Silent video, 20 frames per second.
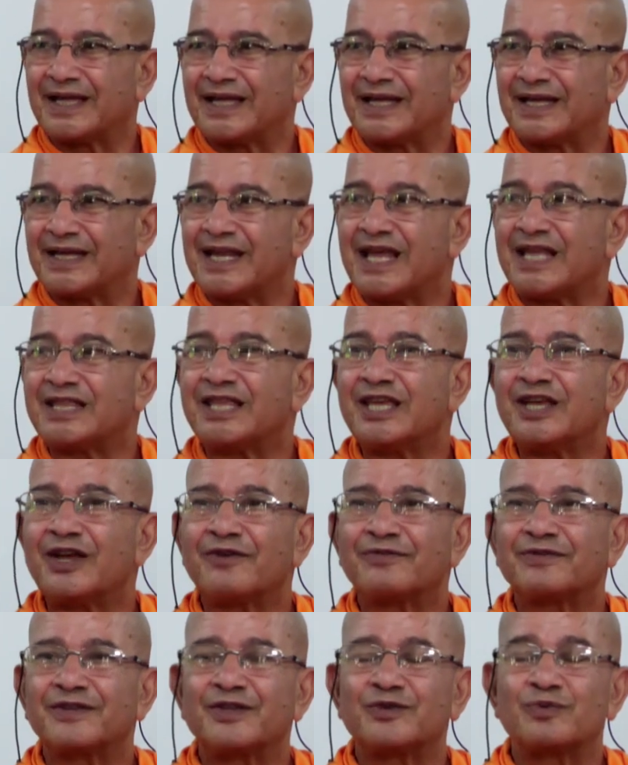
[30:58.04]
Nothing
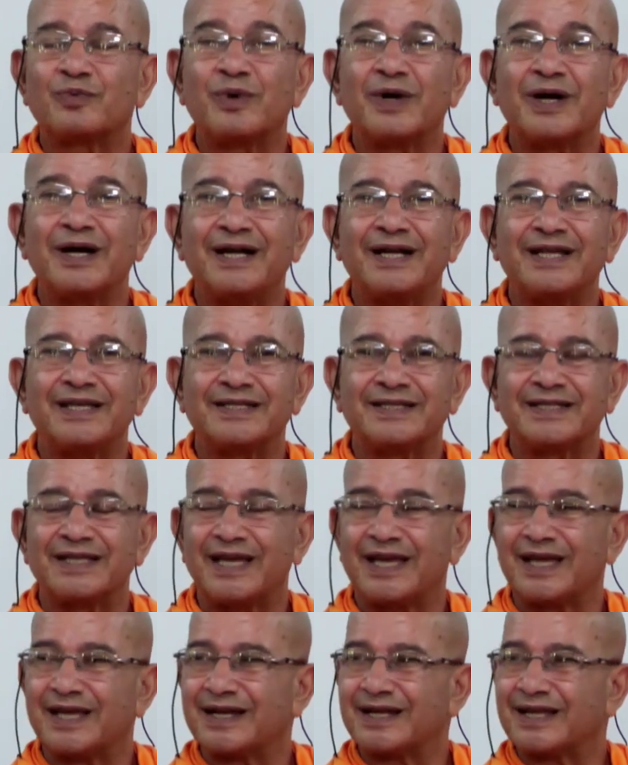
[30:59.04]
of this world is
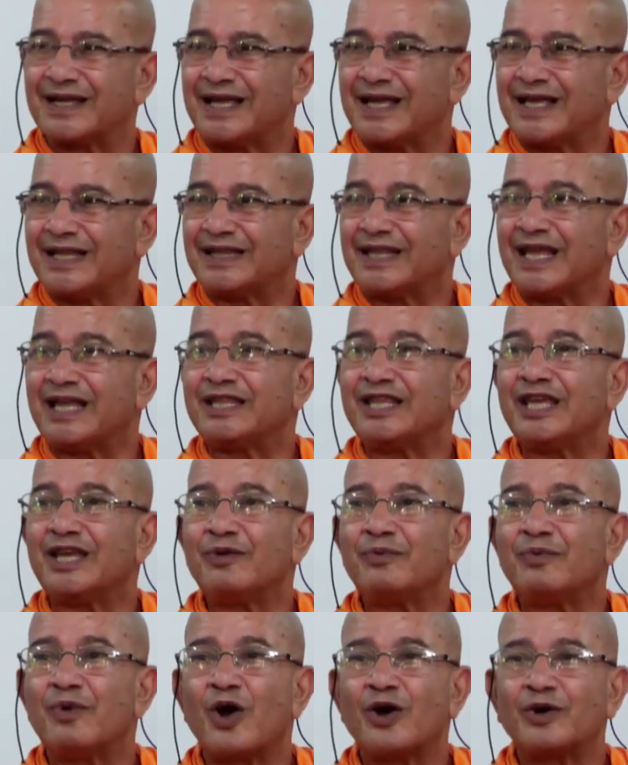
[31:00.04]
there. Nothing
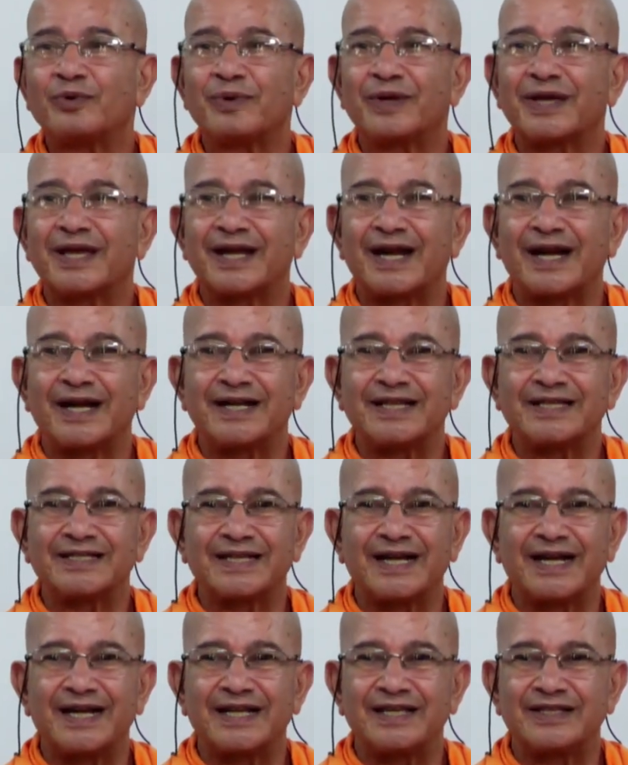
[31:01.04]
what we can
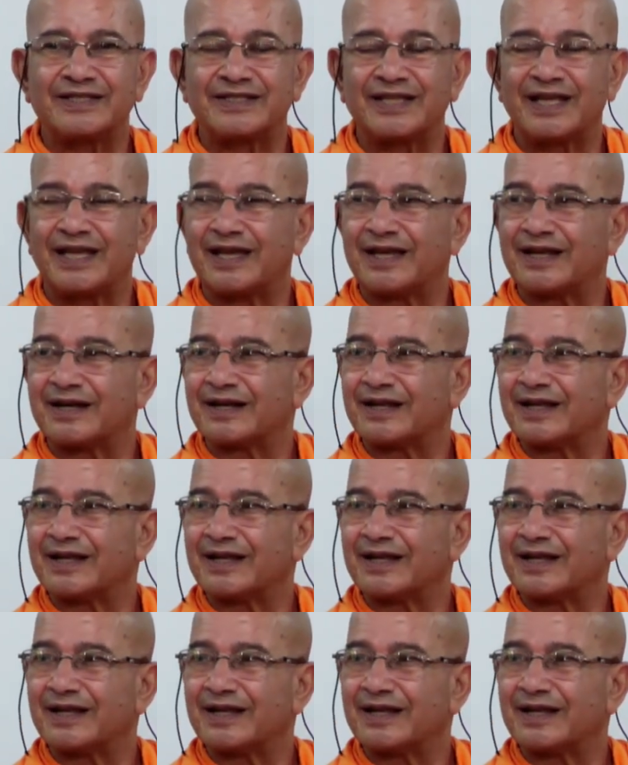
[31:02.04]
understand is there.